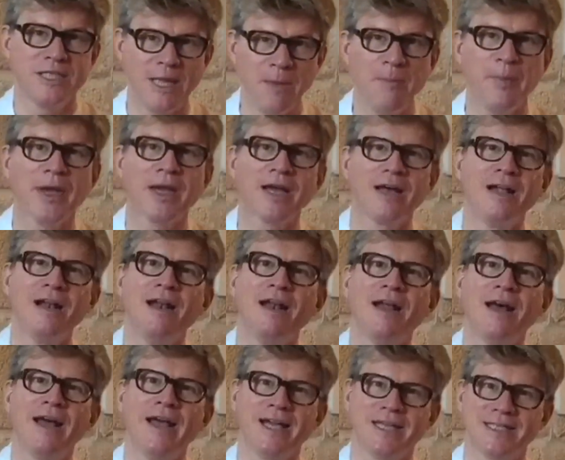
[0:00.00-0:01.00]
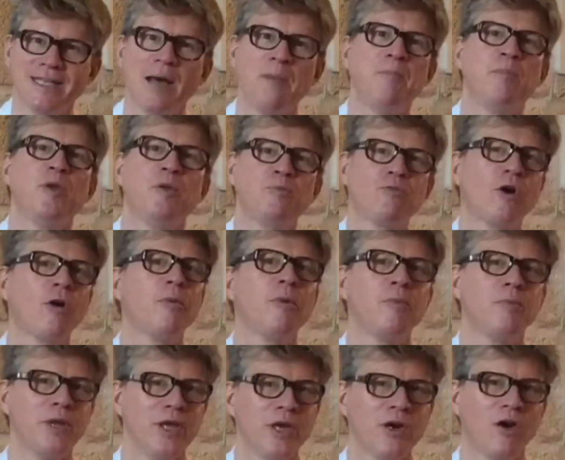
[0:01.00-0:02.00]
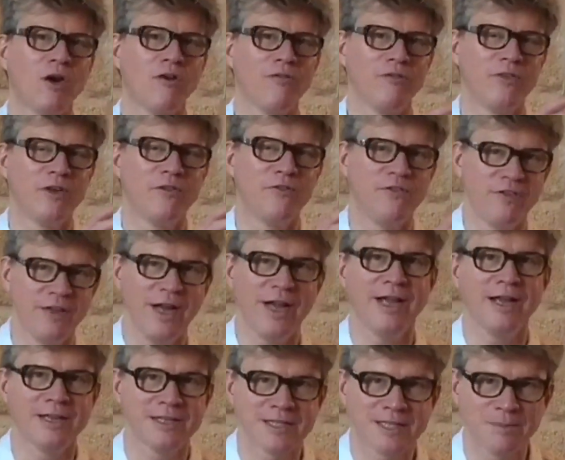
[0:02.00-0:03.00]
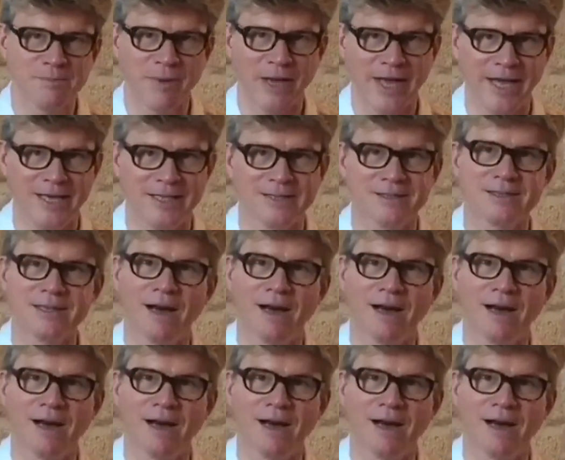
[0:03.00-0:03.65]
typical example probably of the filling space